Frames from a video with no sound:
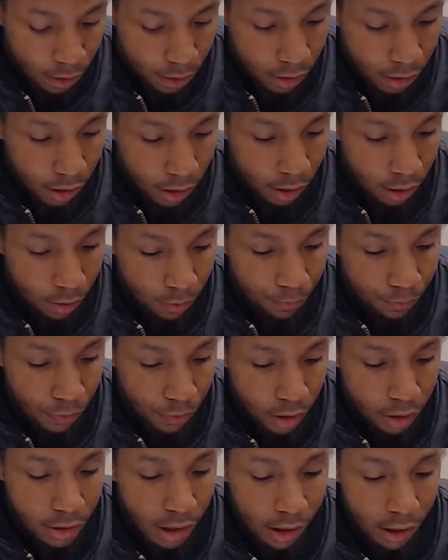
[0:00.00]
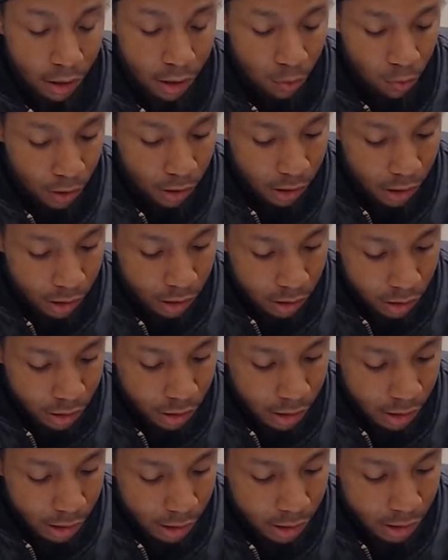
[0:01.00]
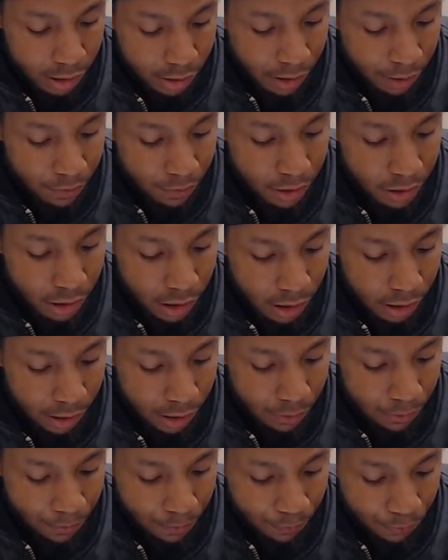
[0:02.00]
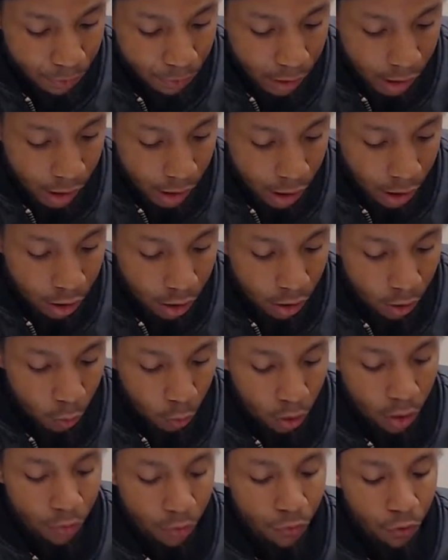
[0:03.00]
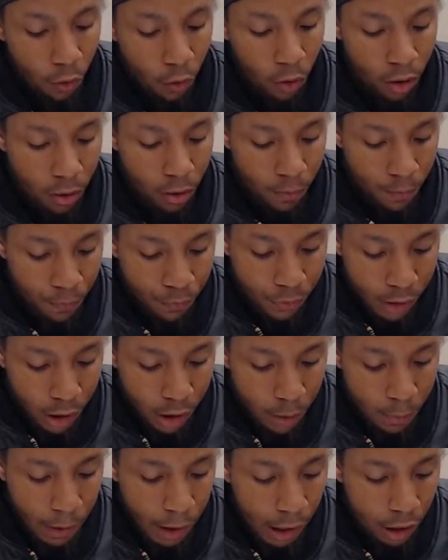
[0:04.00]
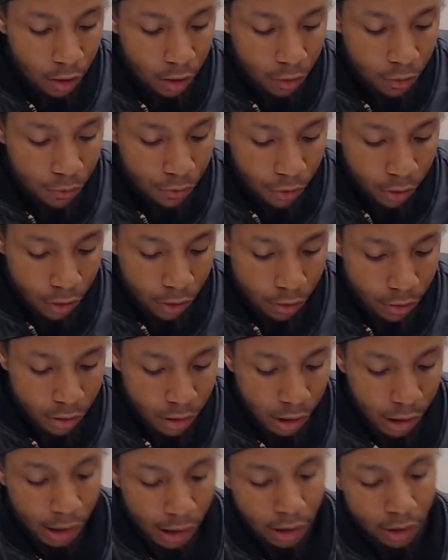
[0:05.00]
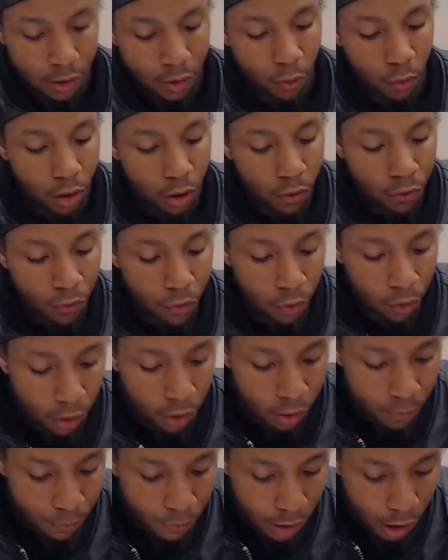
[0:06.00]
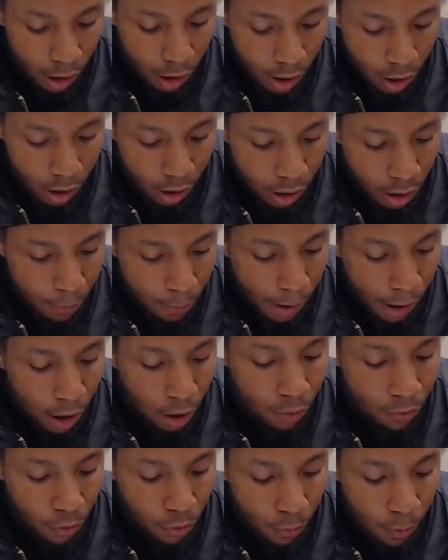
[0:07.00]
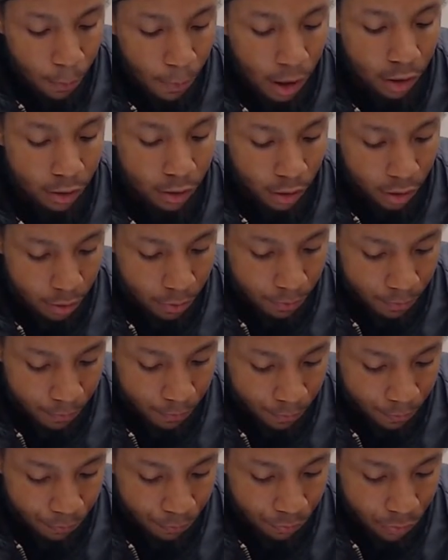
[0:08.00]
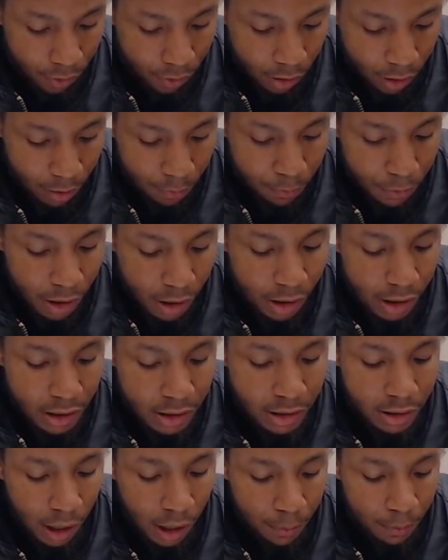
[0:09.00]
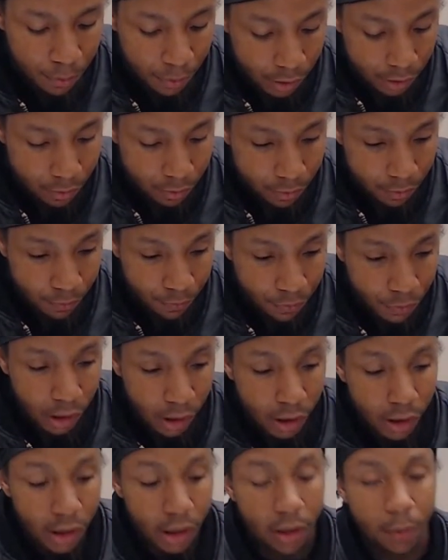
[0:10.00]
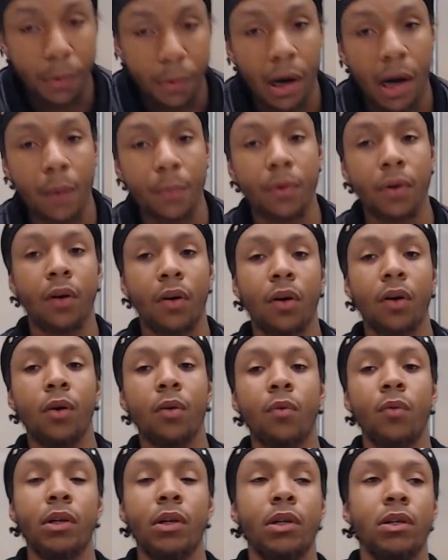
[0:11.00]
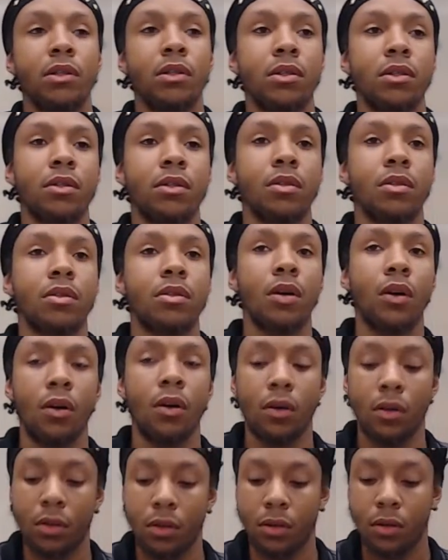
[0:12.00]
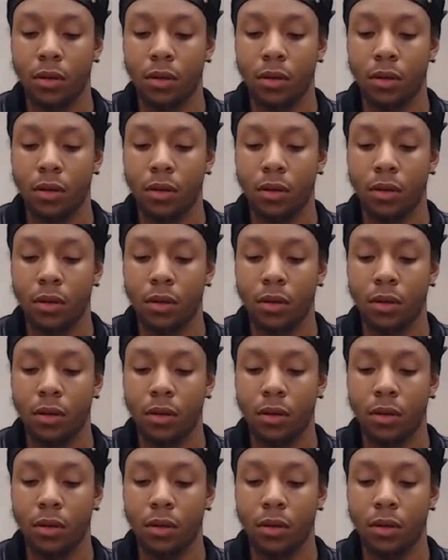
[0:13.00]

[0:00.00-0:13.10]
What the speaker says: Now, 2 Corinthians 6 and 17. Wherefore, come out of her. Wherefore, come out from among them, and be ye separate. Now, the Bible always taught